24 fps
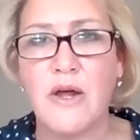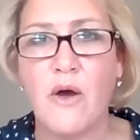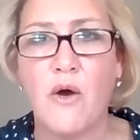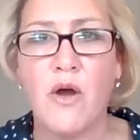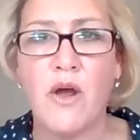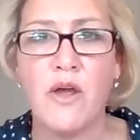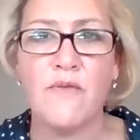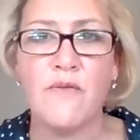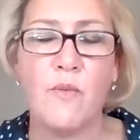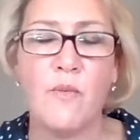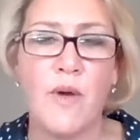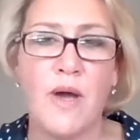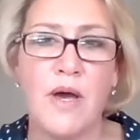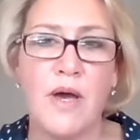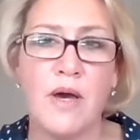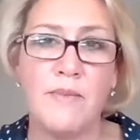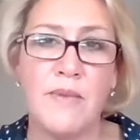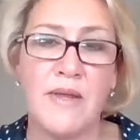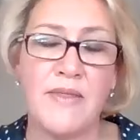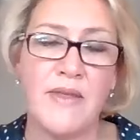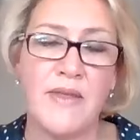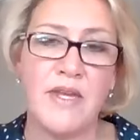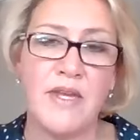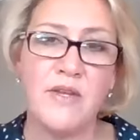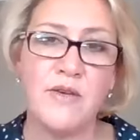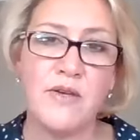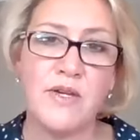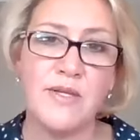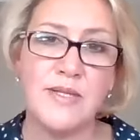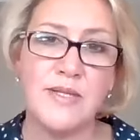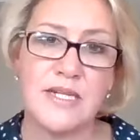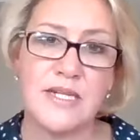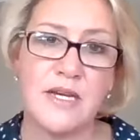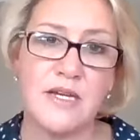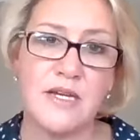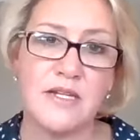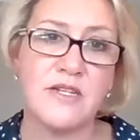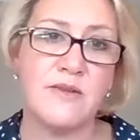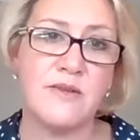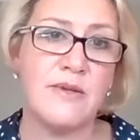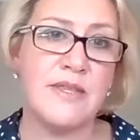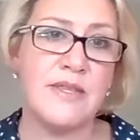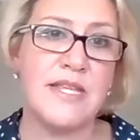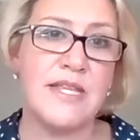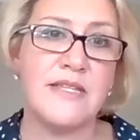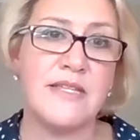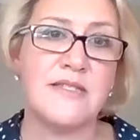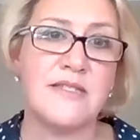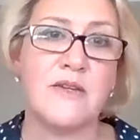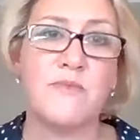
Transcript: overwhelm, and then you can start doing things.